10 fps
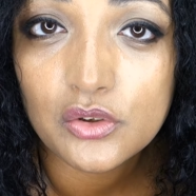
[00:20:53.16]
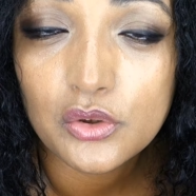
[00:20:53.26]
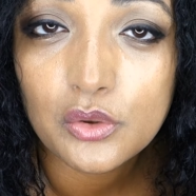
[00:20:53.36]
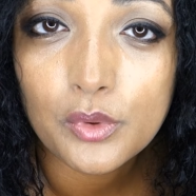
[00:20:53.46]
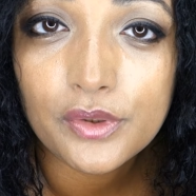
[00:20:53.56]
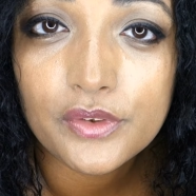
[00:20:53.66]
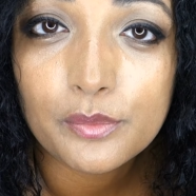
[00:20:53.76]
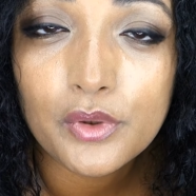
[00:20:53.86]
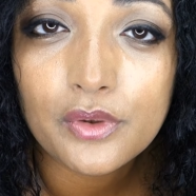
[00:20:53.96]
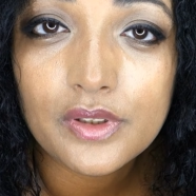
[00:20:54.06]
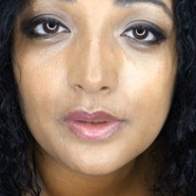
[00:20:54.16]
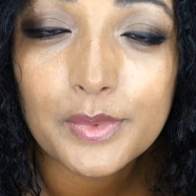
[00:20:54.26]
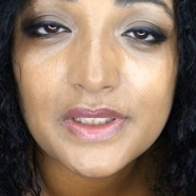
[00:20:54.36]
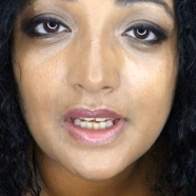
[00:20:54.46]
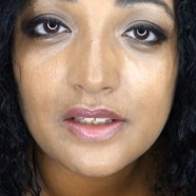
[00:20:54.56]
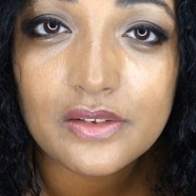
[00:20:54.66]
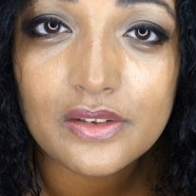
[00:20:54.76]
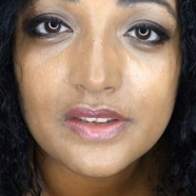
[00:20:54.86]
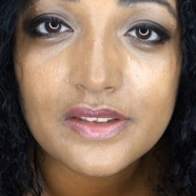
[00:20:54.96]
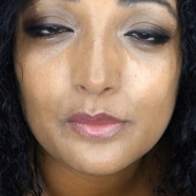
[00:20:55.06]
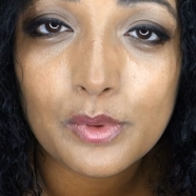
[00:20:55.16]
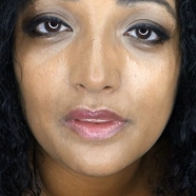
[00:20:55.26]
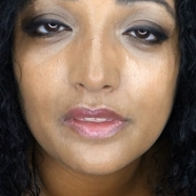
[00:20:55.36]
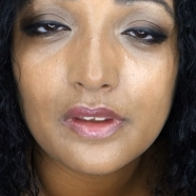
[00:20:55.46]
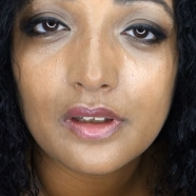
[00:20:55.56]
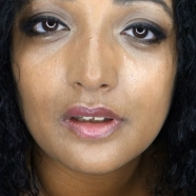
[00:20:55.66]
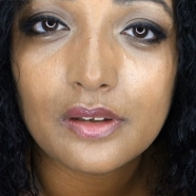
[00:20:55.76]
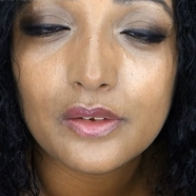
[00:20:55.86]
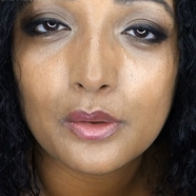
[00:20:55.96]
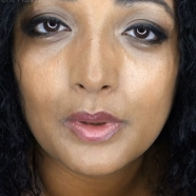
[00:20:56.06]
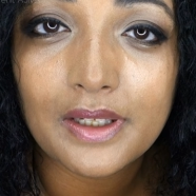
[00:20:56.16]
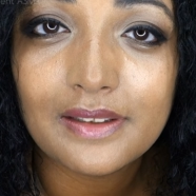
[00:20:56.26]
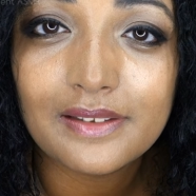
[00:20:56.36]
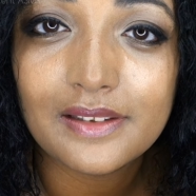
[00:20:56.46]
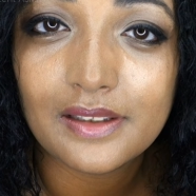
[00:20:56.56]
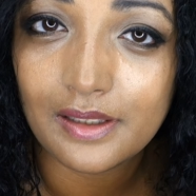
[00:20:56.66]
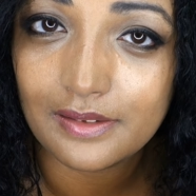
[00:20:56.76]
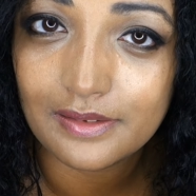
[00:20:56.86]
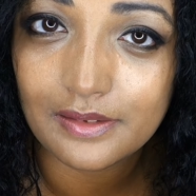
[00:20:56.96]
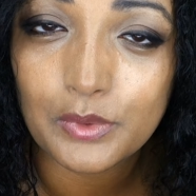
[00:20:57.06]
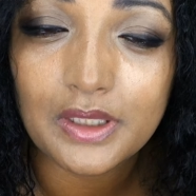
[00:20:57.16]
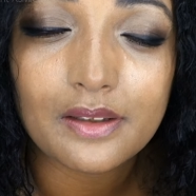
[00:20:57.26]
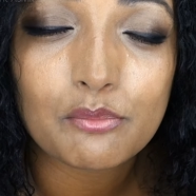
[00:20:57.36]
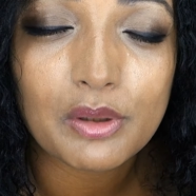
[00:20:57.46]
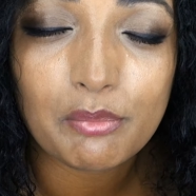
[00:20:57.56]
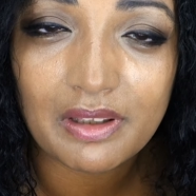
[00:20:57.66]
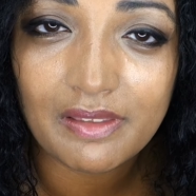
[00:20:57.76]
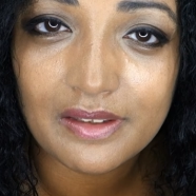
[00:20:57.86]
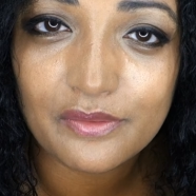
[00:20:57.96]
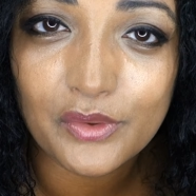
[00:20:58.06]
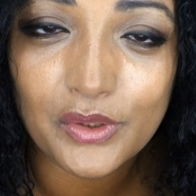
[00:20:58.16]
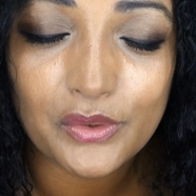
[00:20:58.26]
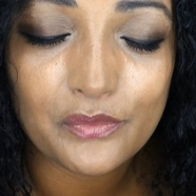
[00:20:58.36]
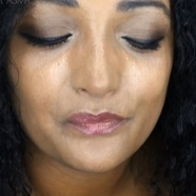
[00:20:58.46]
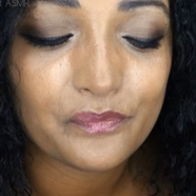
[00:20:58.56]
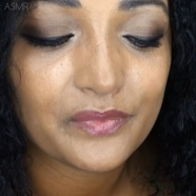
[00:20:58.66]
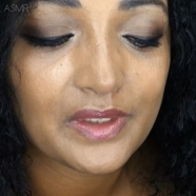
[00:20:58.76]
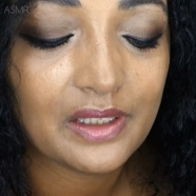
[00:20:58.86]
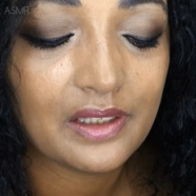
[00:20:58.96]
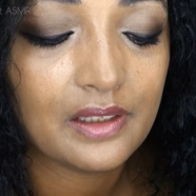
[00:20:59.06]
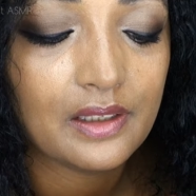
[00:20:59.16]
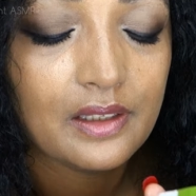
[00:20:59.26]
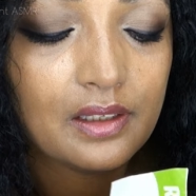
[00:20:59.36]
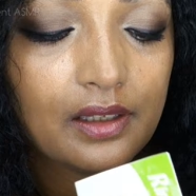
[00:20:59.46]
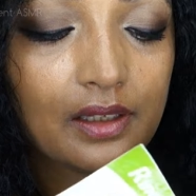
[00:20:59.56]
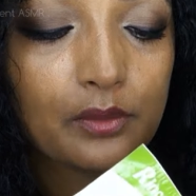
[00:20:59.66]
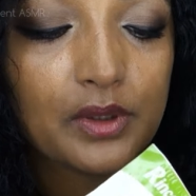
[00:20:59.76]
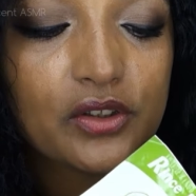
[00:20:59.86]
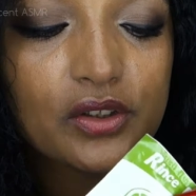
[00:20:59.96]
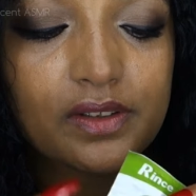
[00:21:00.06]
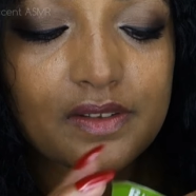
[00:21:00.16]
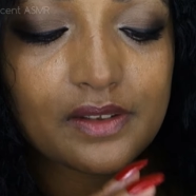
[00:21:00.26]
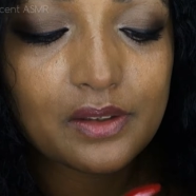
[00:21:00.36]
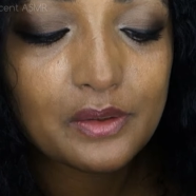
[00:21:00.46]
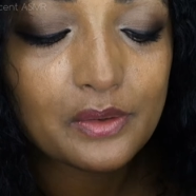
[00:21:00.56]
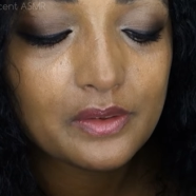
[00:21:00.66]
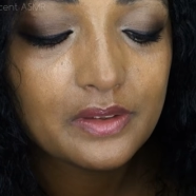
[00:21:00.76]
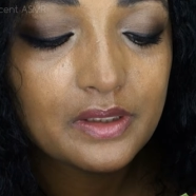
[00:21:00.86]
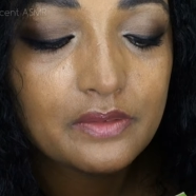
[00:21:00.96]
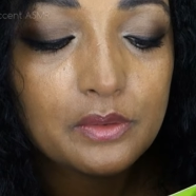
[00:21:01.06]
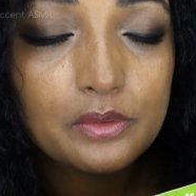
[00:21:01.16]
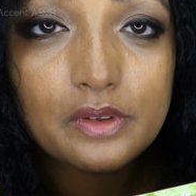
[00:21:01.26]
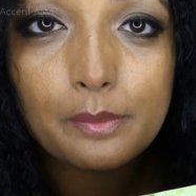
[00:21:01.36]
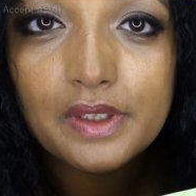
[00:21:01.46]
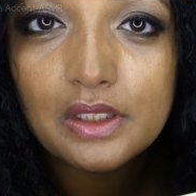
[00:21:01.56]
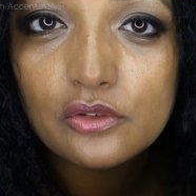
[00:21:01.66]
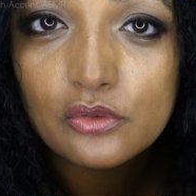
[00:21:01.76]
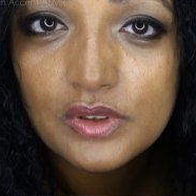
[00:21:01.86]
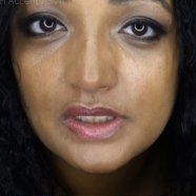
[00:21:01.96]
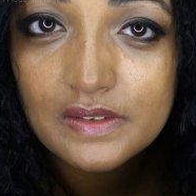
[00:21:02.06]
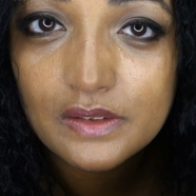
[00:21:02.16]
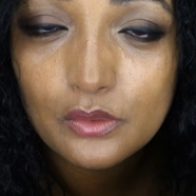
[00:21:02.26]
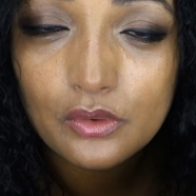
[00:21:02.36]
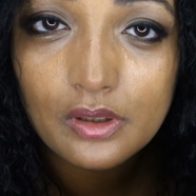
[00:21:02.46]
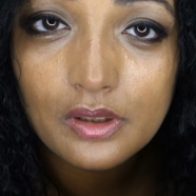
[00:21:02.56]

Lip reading: Do you want more appetizers with the wine? Yes, we can prepare that for you. I will just give you something to rinse